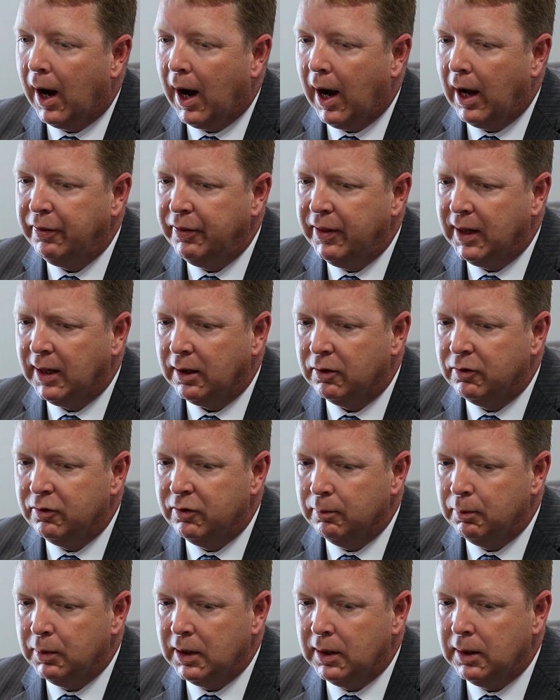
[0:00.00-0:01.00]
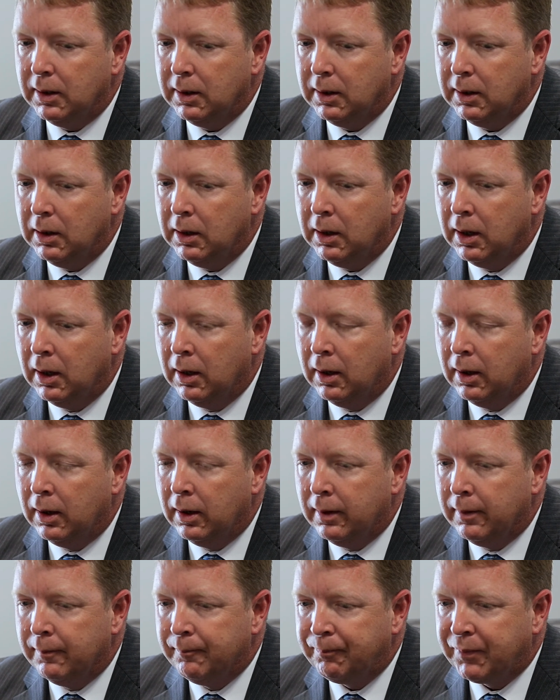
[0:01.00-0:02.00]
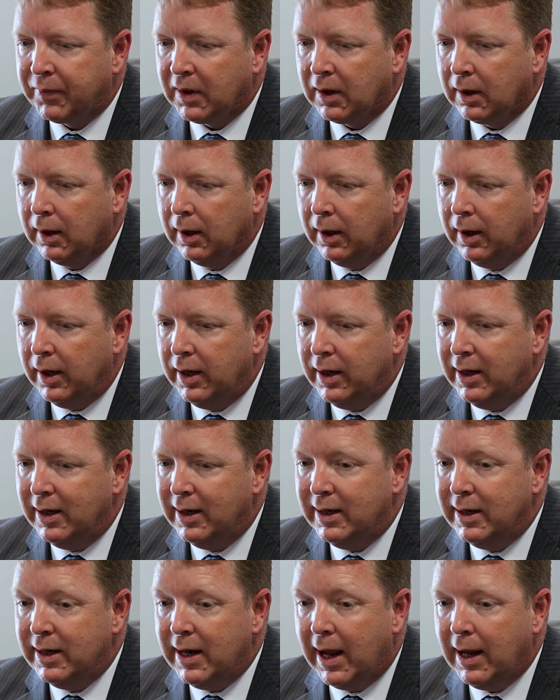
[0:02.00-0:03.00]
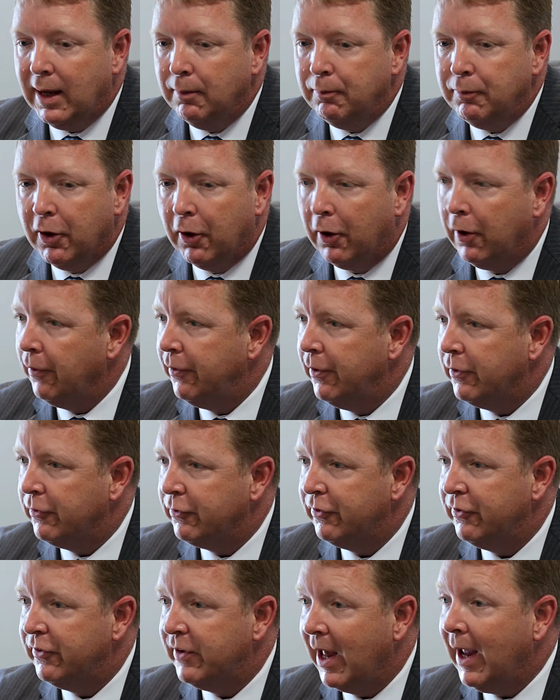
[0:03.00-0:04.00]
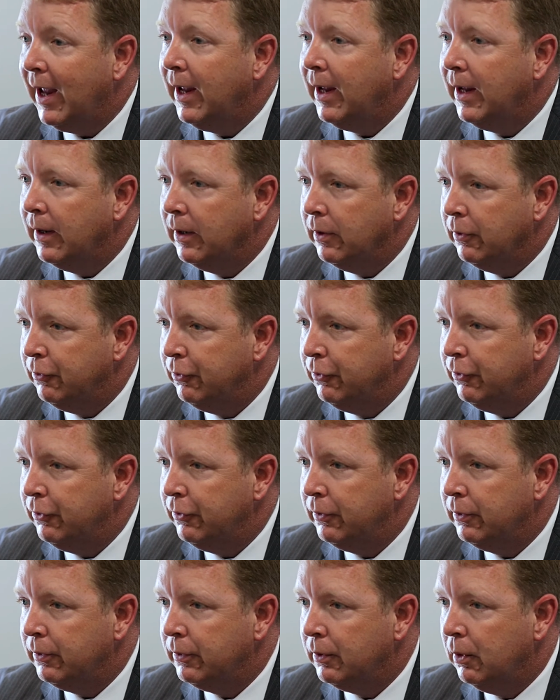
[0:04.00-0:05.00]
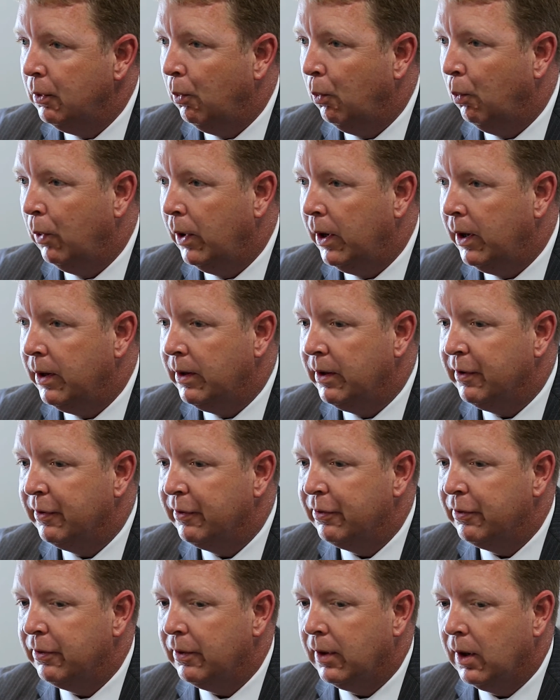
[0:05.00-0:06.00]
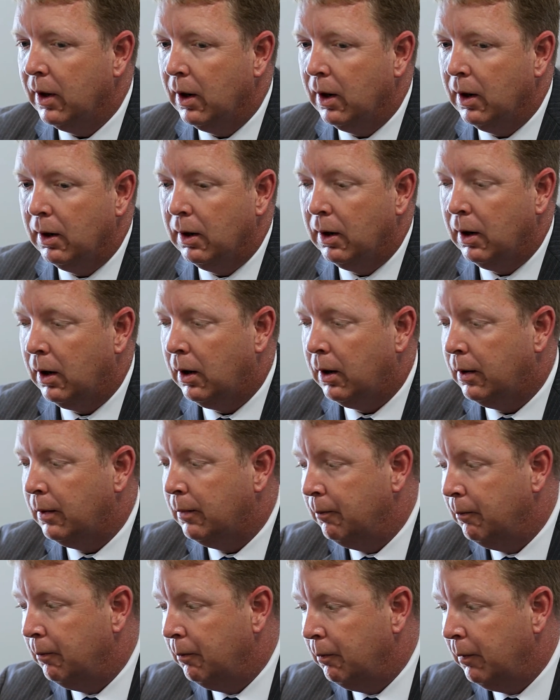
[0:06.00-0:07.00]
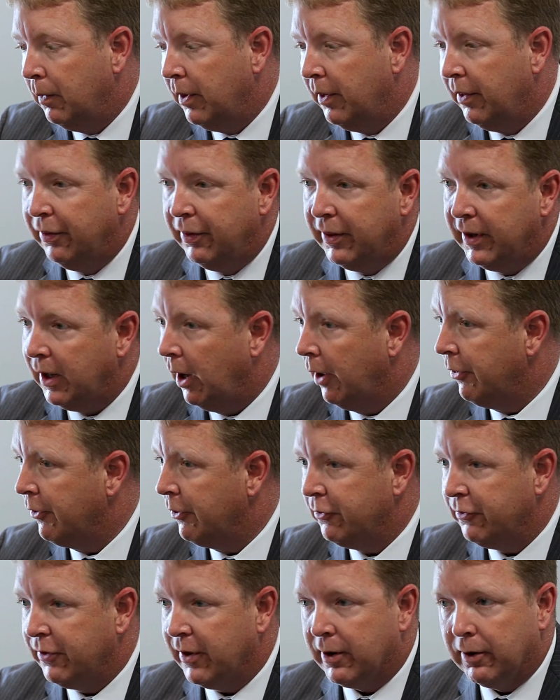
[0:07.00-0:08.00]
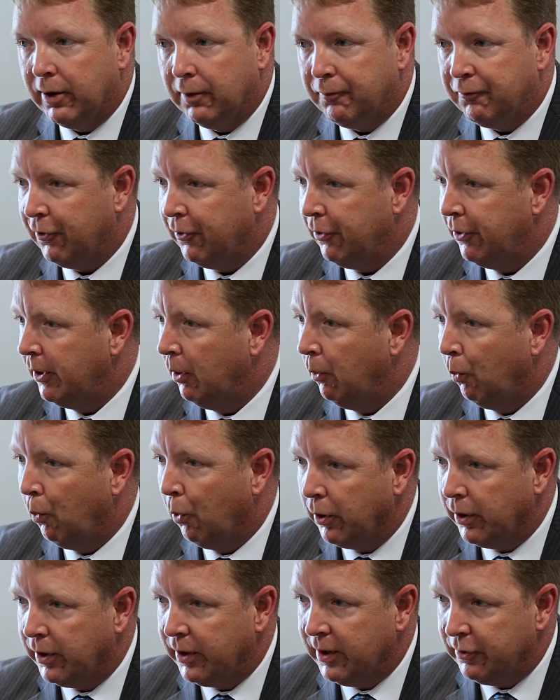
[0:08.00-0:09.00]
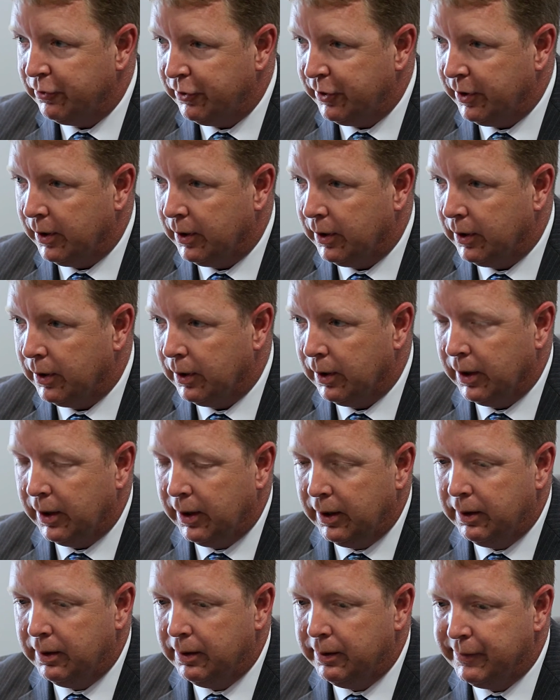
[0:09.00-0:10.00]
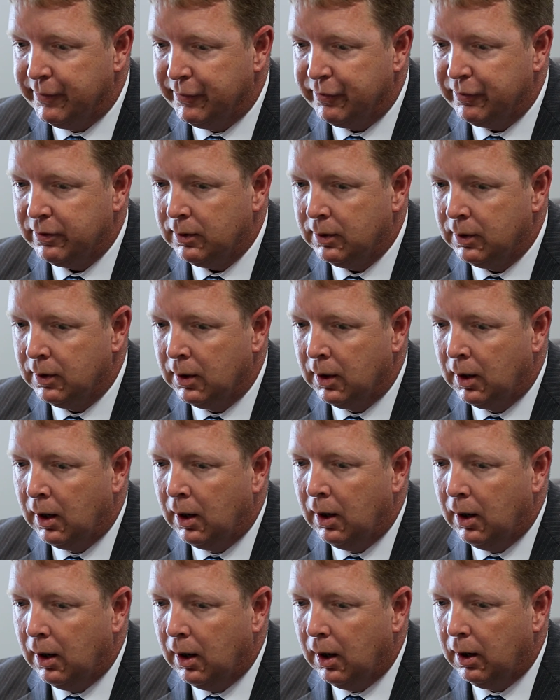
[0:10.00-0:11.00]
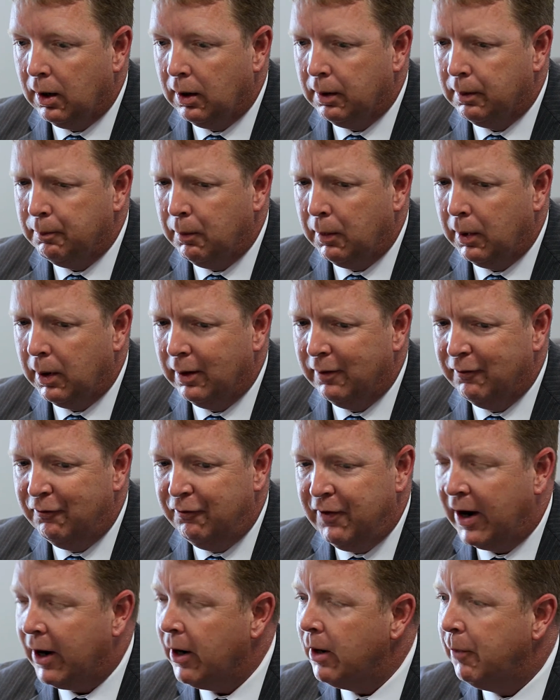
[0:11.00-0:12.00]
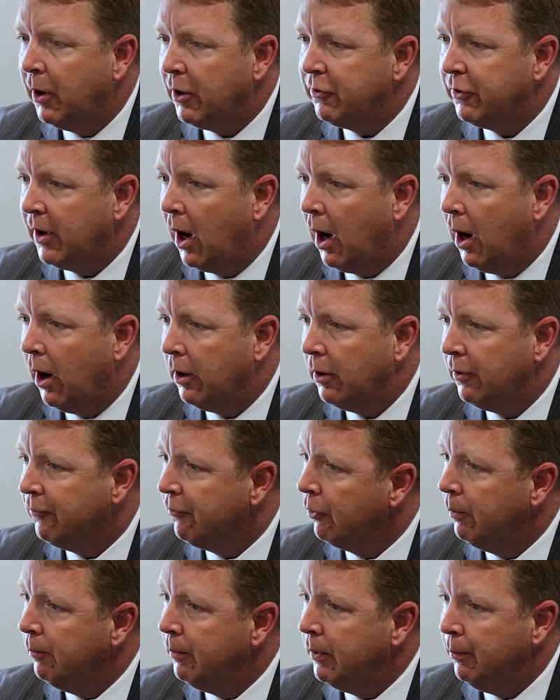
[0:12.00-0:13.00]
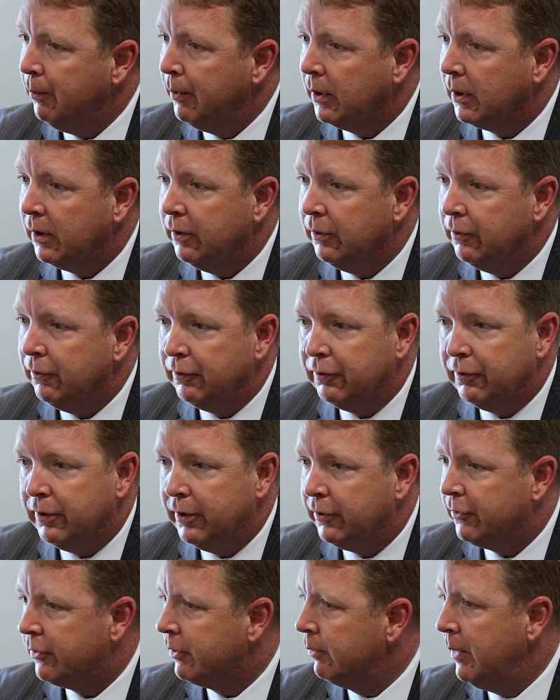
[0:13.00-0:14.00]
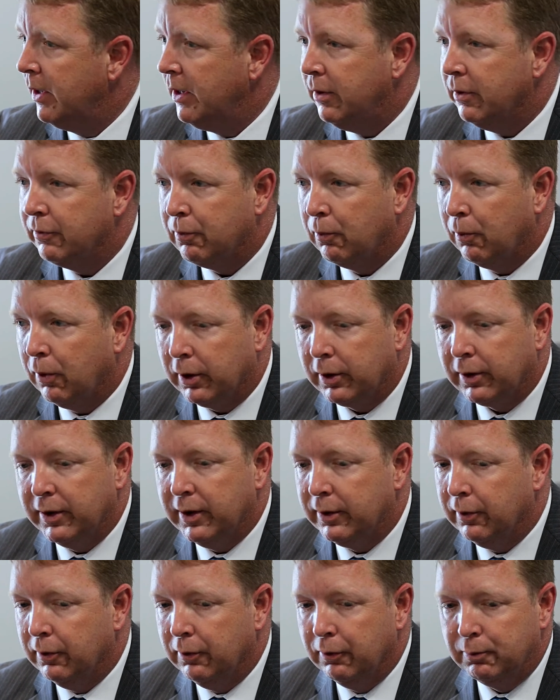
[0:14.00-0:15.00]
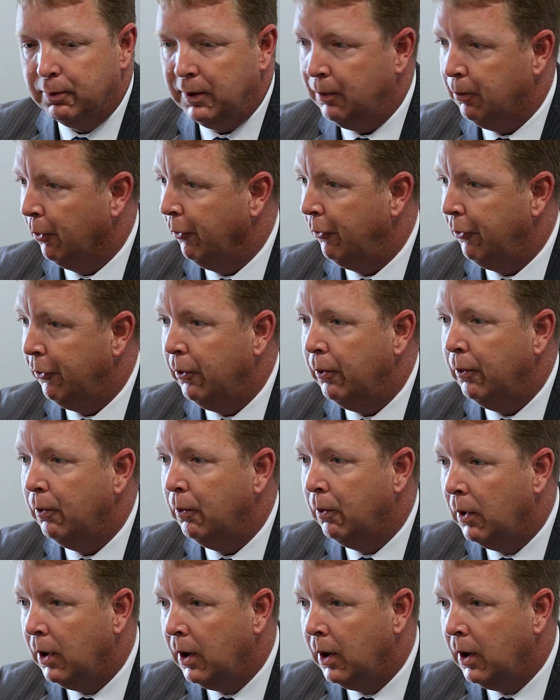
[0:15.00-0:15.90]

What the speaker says: I think to be named on the stage with the others that are up for the award this year is very much an honor for me because the tremendous work that those people do.